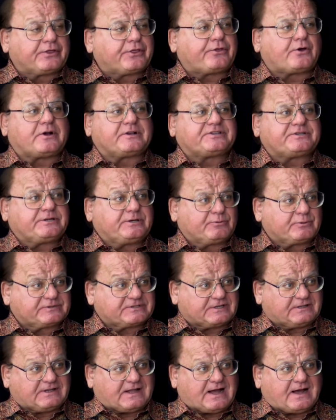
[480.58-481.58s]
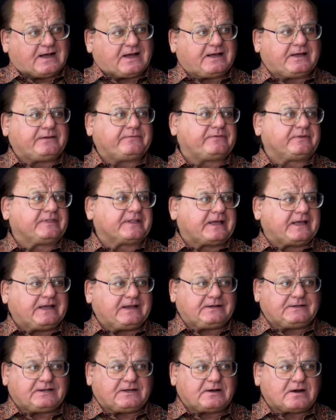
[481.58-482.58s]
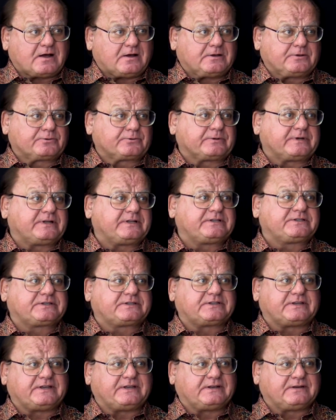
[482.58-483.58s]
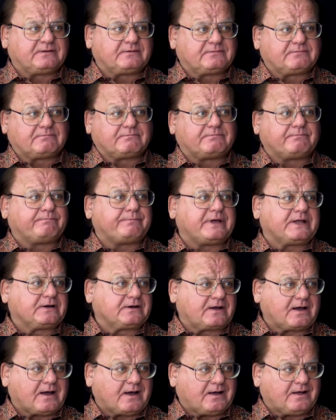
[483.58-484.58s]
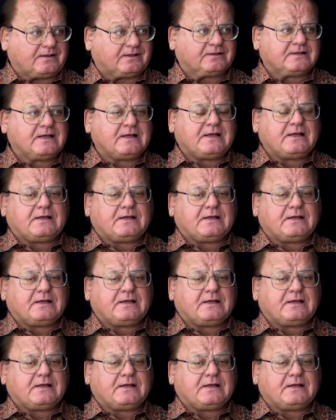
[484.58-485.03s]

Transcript: thought she was alive in the 1800s in Bengal.